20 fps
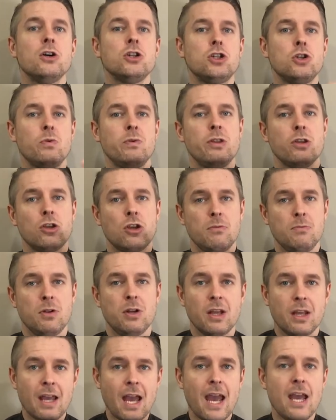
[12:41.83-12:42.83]
doing the
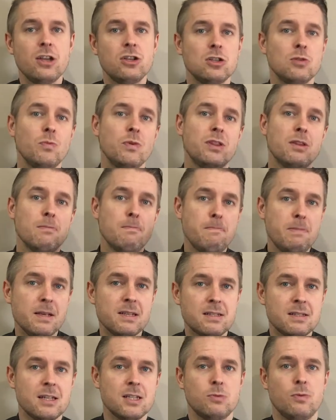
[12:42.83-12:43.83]
communication with the
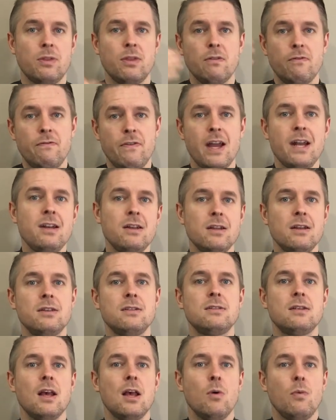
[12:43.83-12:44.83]
business, with the
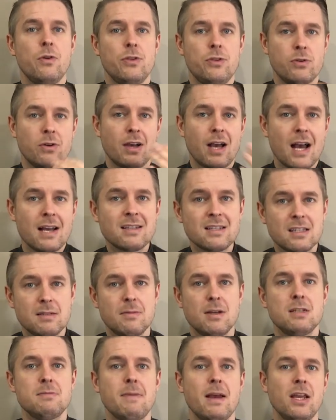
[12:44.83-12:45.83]
vendors, with your
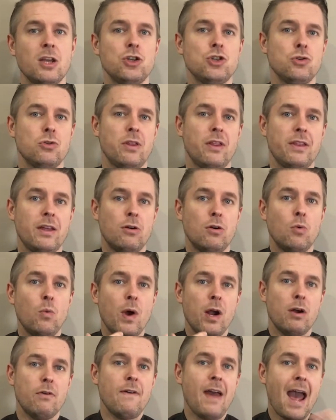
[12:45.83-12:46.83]
customers, making sure that they're
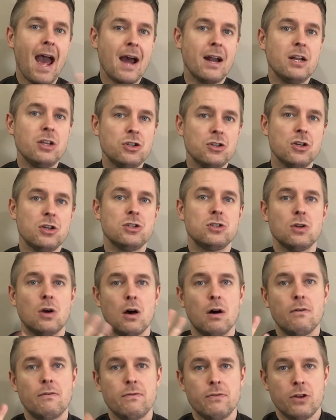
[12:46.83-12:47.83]
aware of outages,
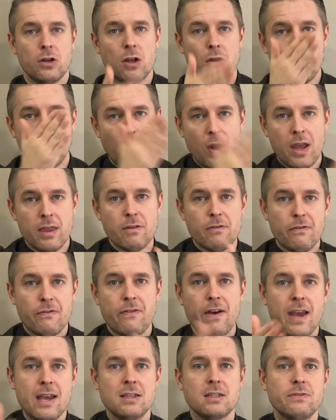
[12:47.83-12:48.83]
of where the
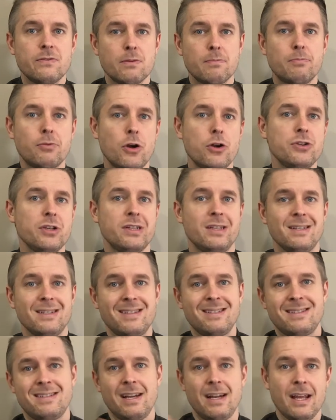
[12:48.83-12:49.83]
phase of the project is
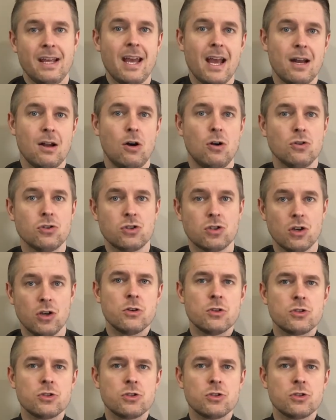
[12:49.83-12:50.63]
sitting at also.